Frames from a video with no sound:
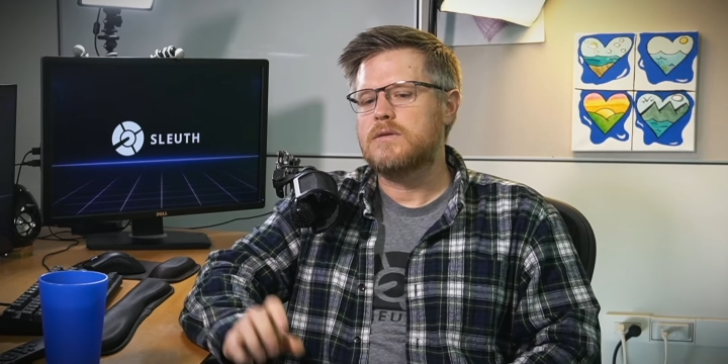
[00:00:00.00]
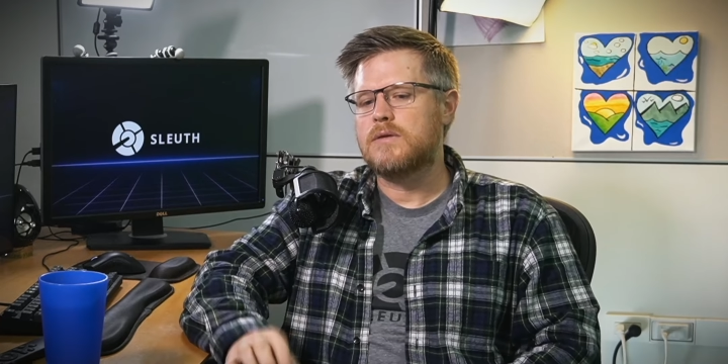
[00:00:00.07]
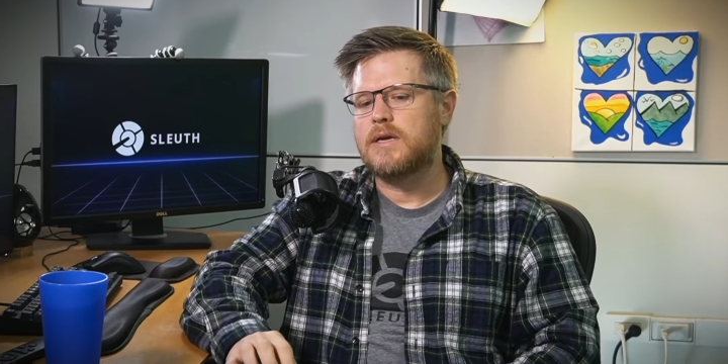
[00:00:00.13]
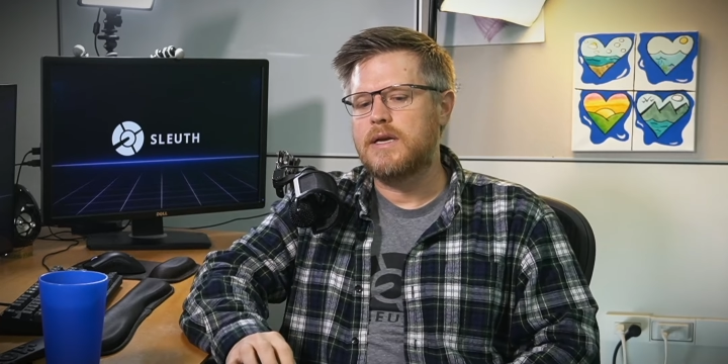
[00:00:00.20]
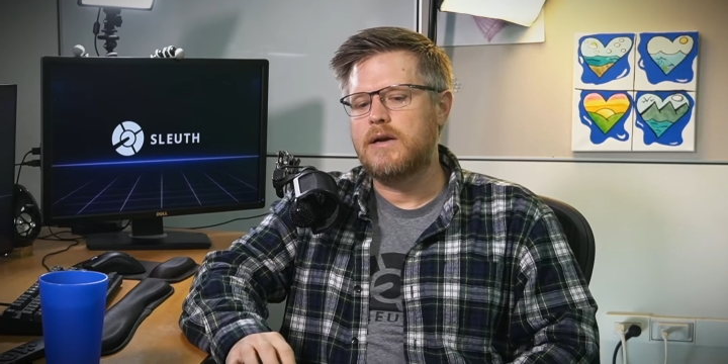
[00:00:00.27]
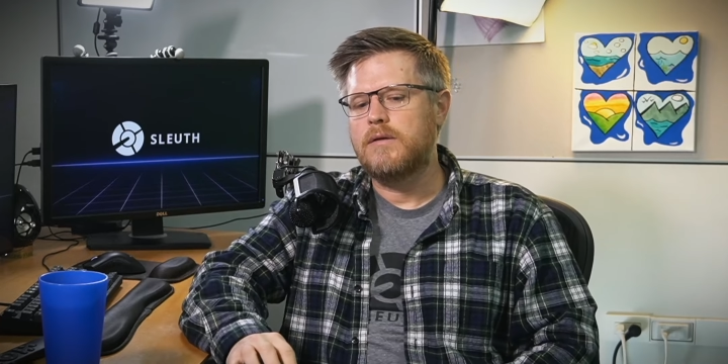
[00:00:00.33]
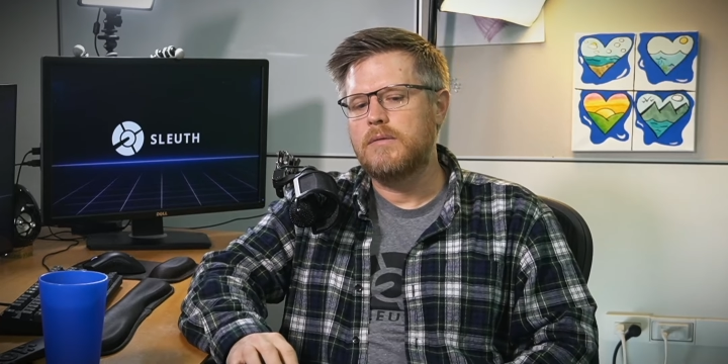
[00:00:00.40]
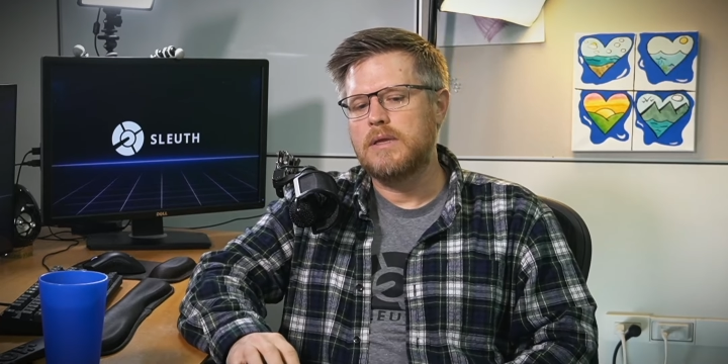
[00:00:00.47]
So
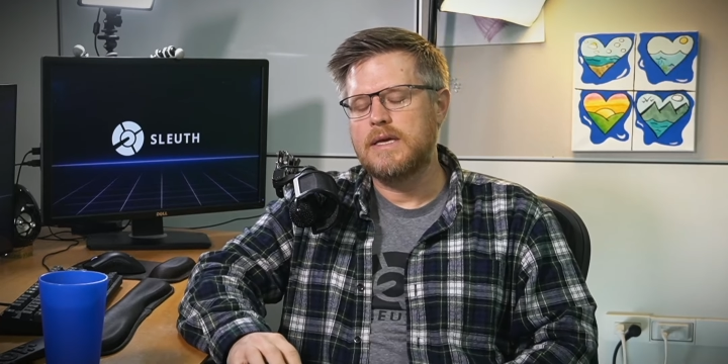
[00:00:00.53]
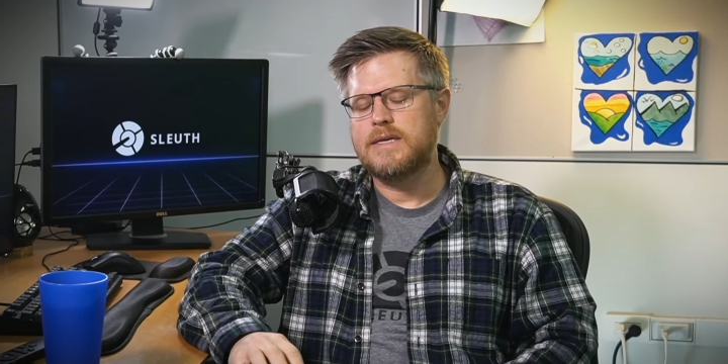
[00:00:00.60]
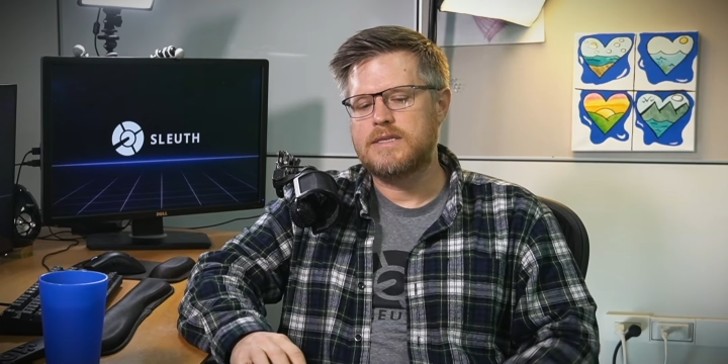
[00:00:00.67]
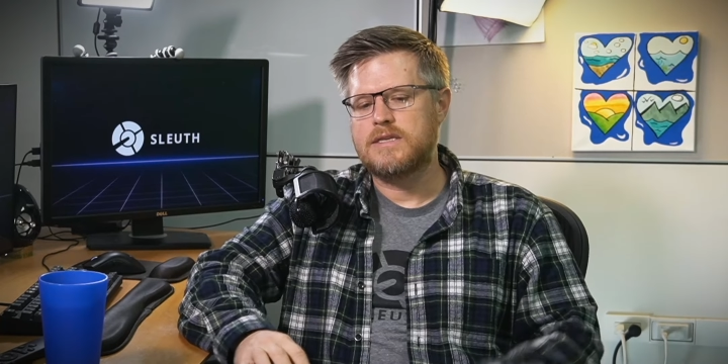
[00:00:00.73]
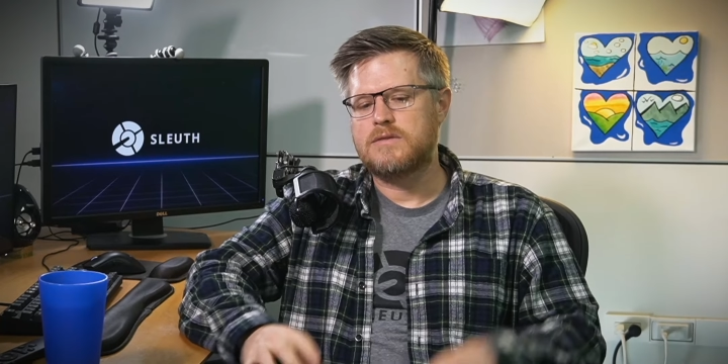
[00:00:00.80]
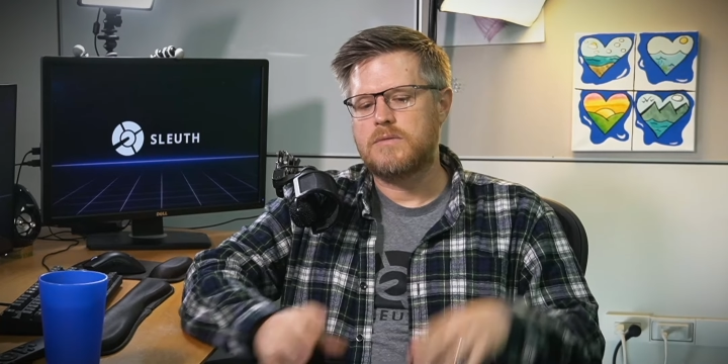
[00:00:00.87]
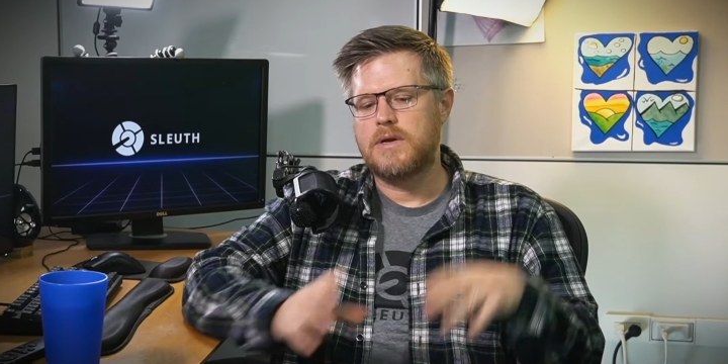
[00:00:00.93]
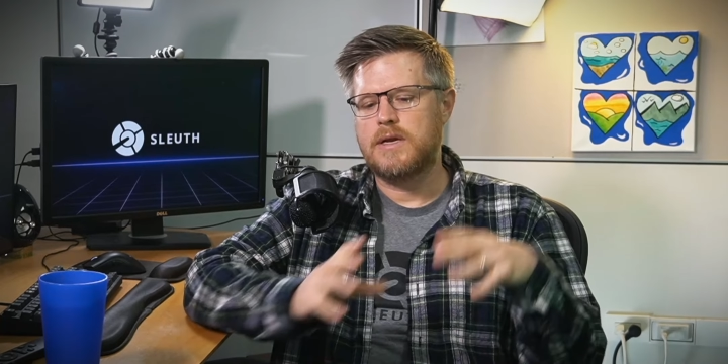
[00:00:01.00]
Canary
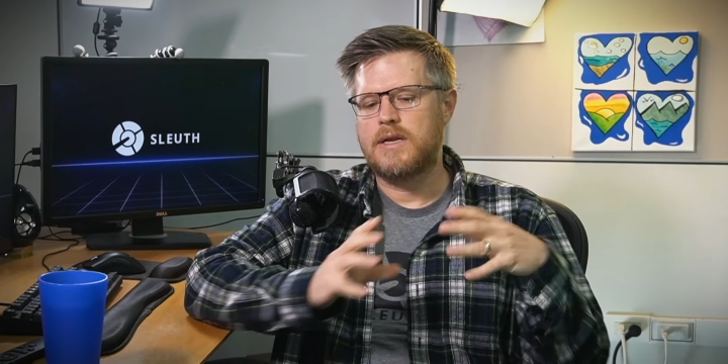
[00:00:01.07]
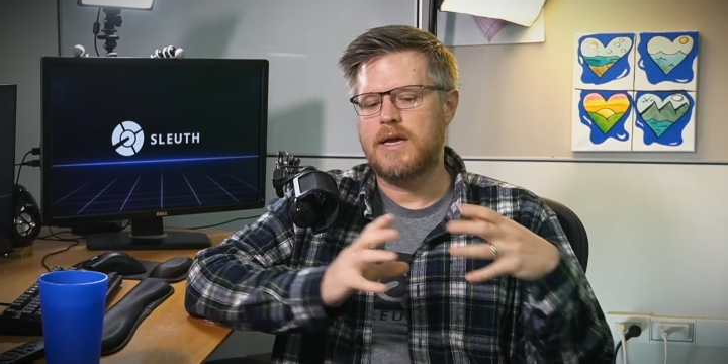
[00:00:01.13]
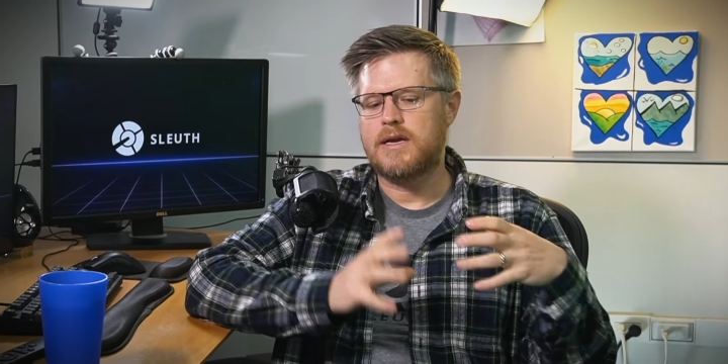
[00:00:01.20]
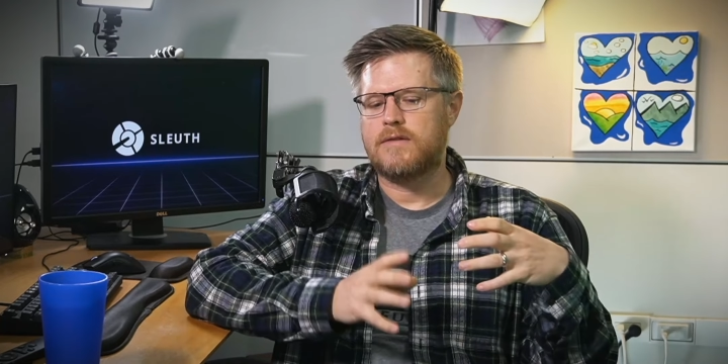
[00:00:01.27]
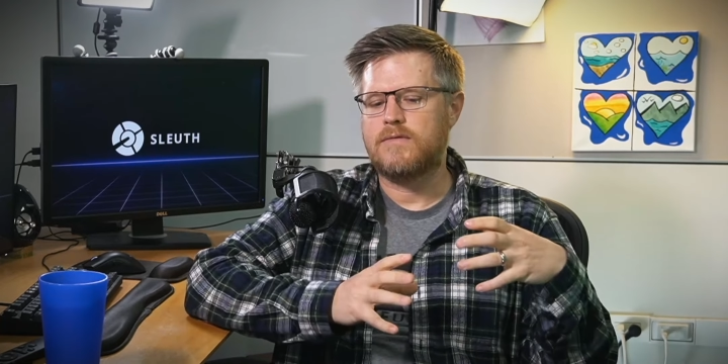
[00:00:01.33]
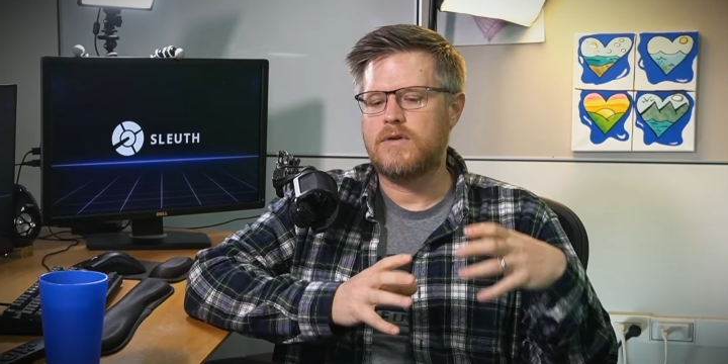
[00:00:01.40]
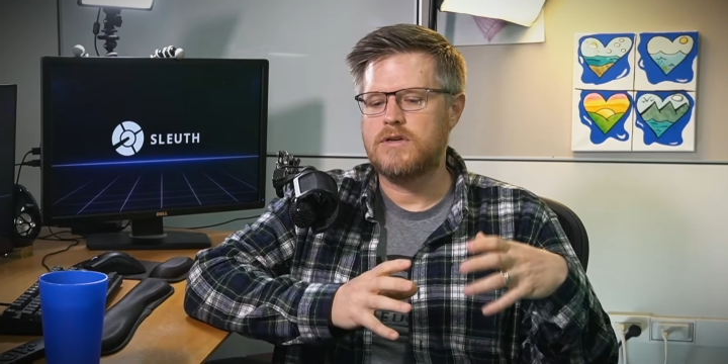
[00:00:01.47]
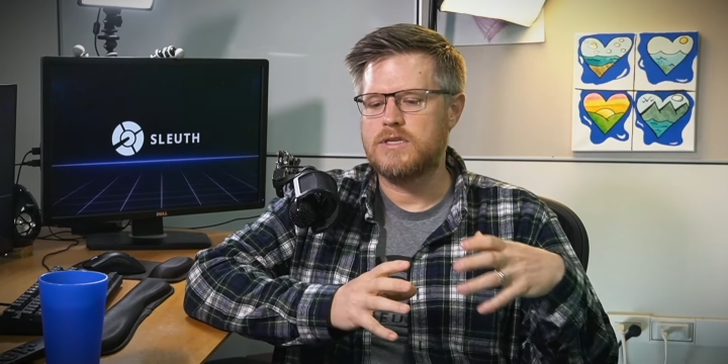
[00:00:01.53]
release is where you
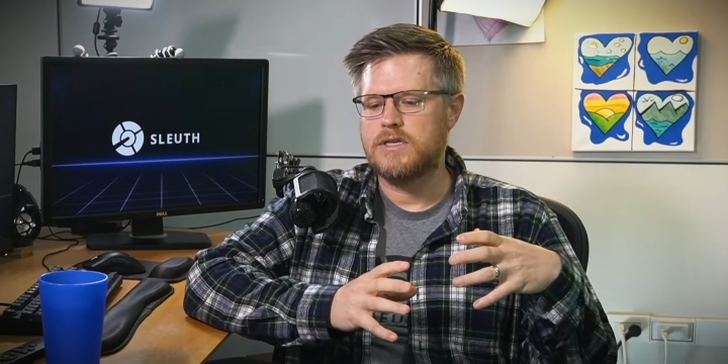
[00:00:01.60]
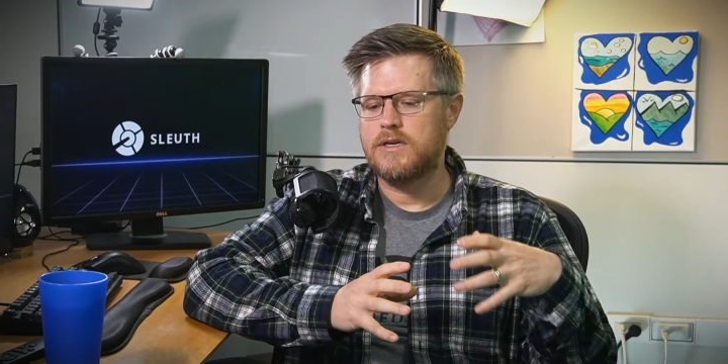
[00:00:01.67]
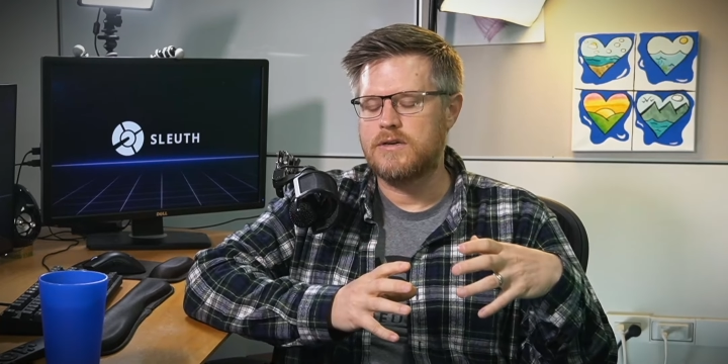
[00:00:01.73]
take a version